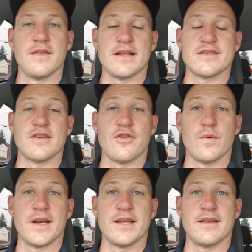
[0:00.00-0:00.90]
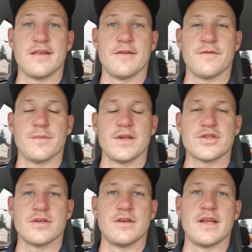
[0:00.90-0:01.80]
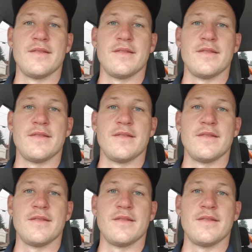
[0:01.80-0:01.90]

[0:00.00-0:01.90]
that's another way to get the information.